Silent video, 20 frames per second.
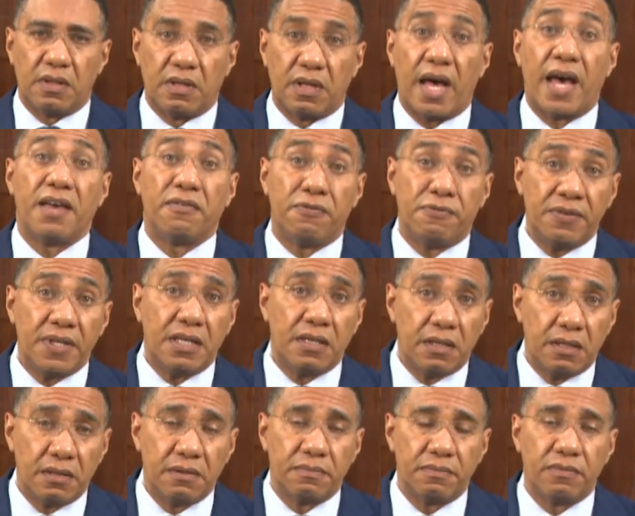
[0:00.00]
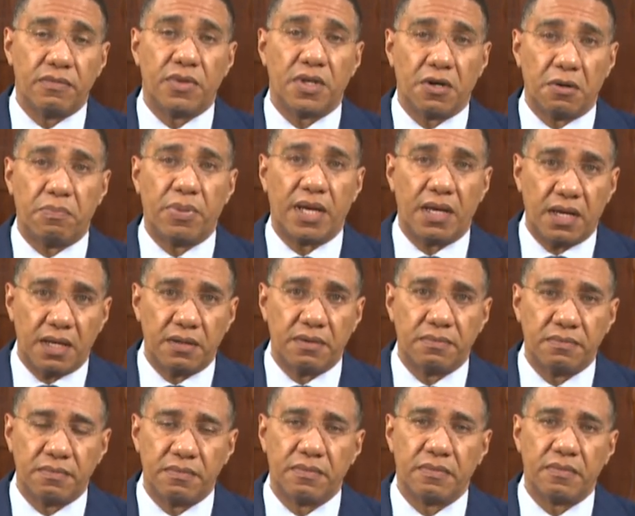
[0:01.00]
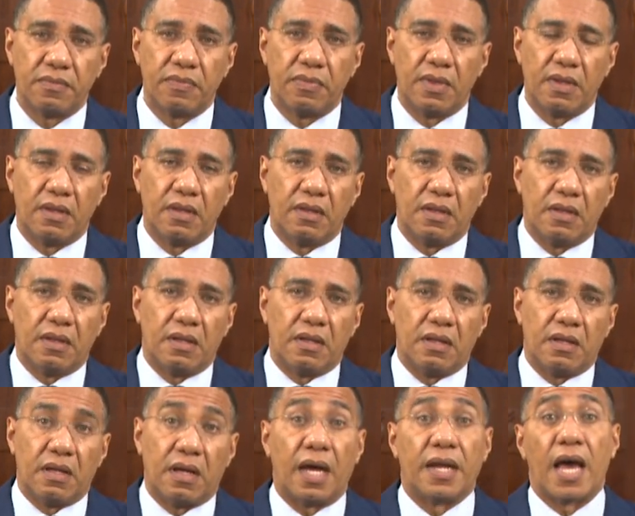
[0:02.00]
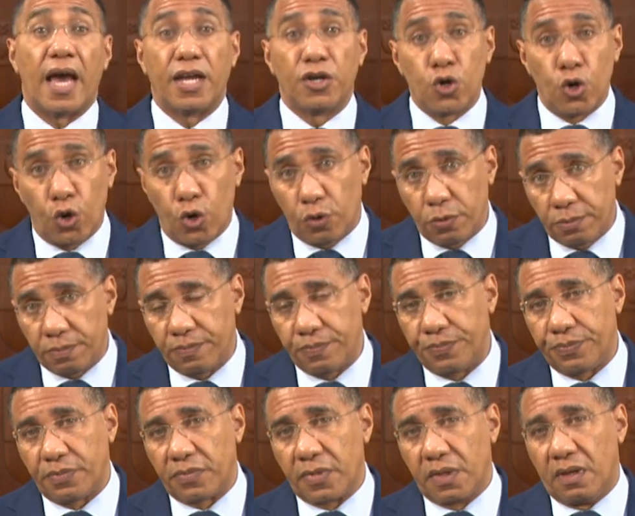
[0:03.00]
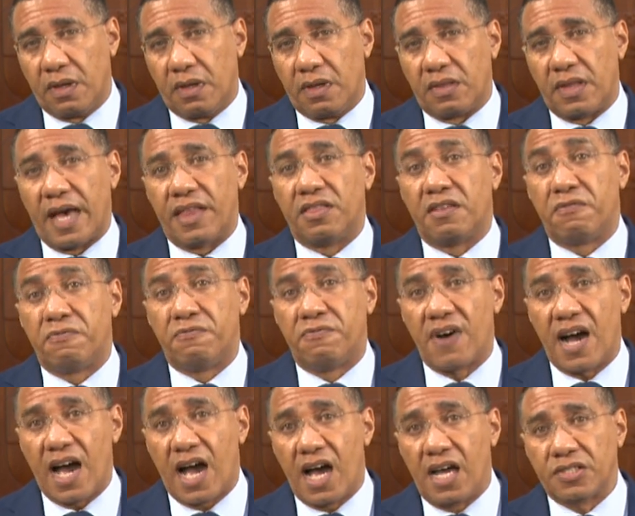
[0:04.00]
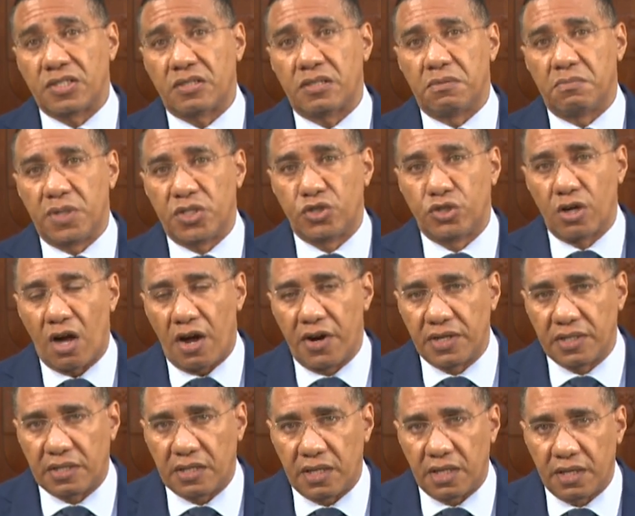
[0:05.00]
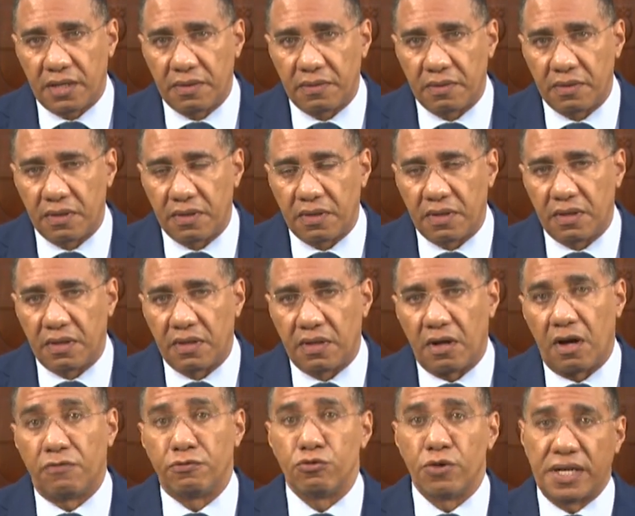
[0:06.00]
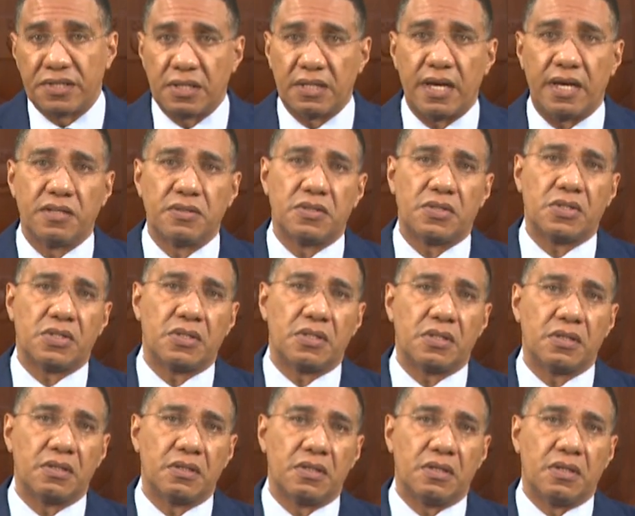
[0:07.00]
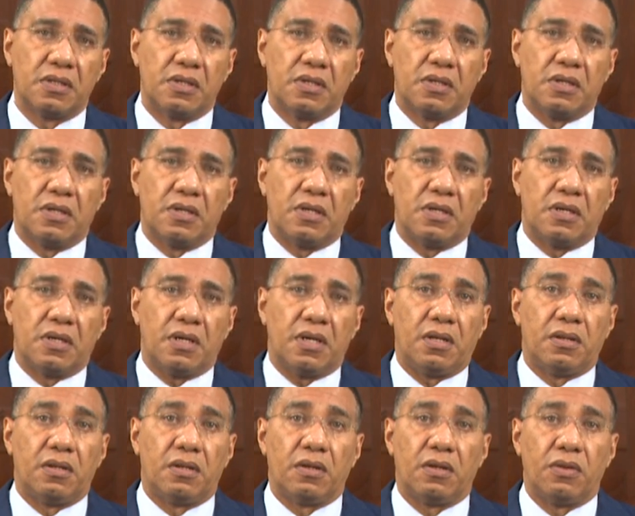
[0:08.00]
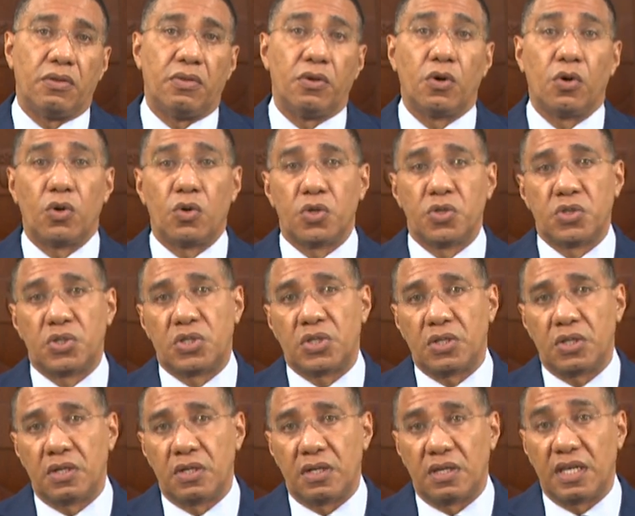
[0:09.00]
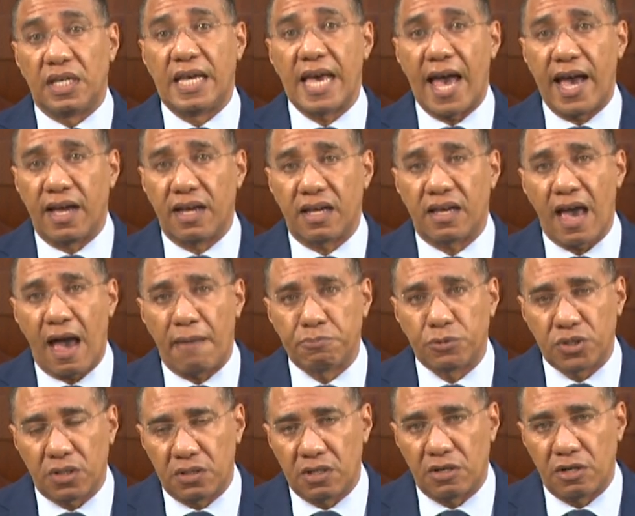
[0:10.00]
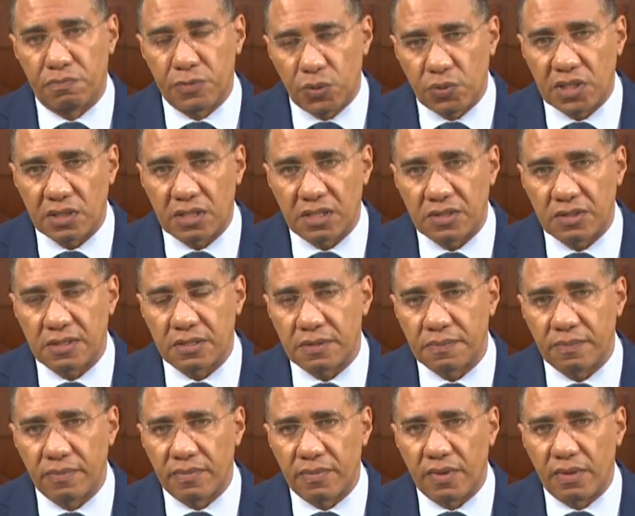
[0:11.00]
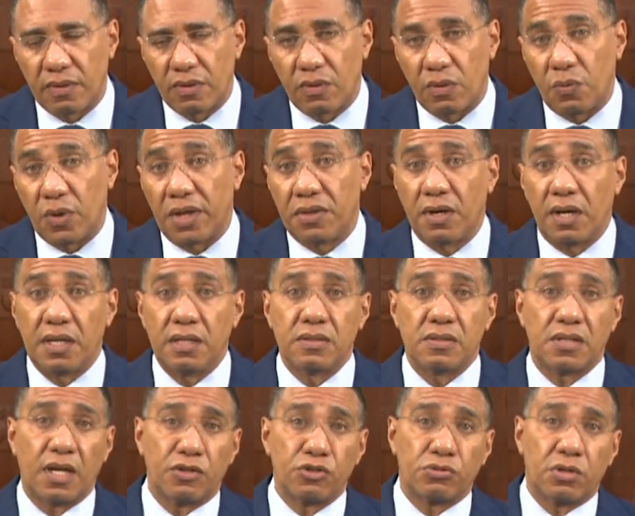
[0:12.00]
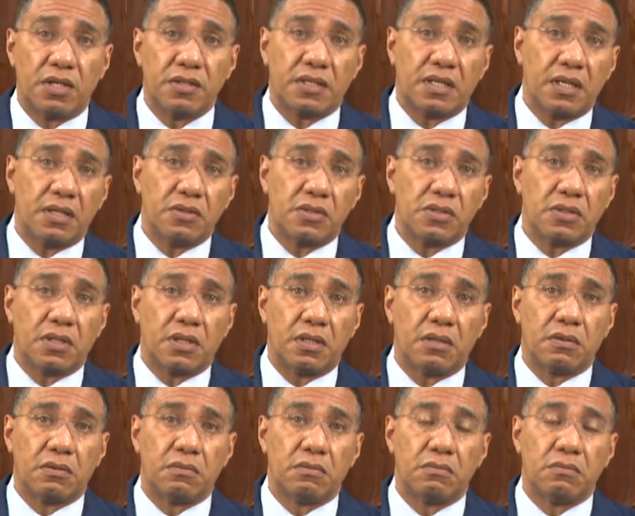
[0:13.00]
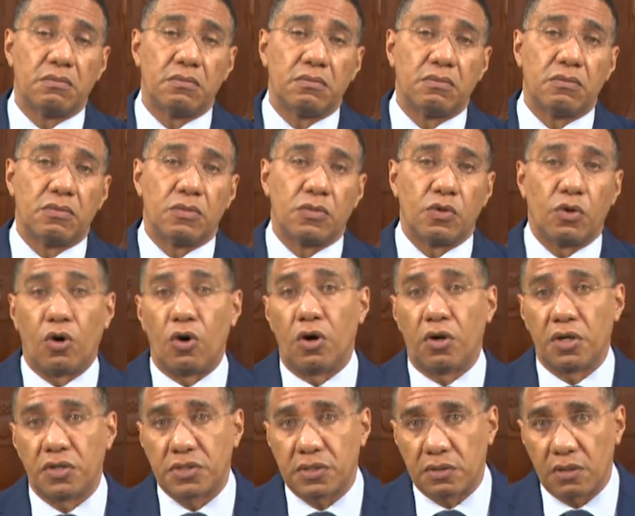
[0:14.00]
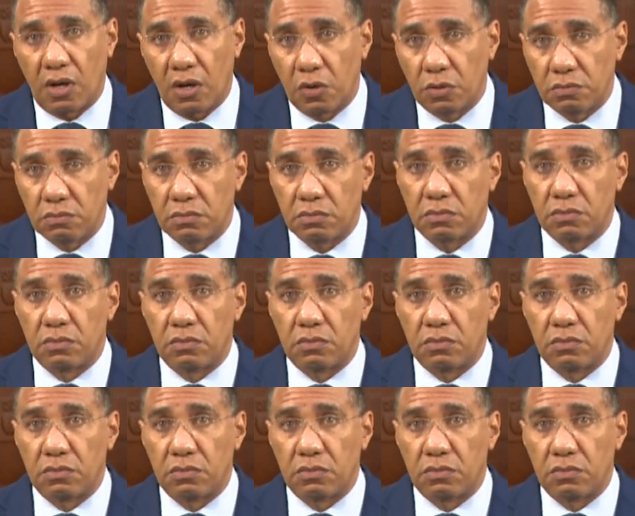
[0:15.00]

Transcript: I feel their pain. And I know that the vast majority of residents in those gang-captured communities, whether in Central Kingston, Augustown,